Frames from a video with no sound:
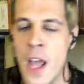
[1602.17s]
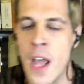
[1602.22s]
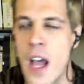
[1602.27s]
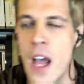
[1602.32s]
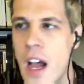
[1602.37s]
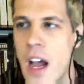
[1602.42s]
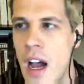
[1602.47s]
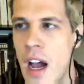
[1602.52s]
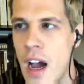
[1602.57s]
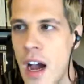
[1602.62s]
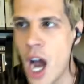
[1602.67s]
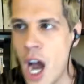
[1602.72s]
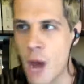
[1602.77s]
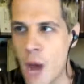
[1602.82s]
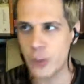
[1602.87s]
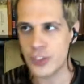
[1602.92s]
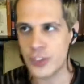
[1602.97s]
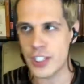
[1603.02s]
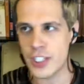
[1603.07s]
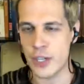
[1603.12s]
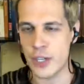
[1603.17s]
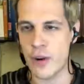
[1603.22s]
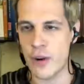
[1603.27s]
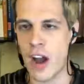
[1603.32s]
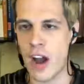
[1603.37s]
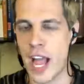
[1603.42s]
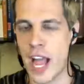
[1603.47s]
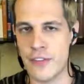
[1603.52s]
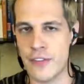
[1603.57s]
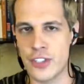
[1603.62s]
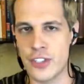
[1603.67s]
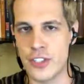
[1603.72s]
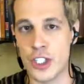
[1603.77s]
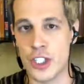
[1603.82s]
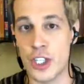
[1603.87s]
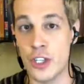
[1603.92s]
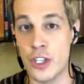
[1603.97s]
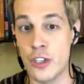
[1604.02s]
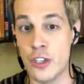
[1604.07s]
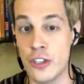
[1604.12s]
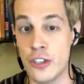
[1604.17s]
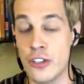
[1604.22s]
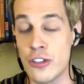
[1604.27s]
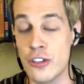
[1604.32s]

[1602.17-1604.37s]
I will tell you, I have secured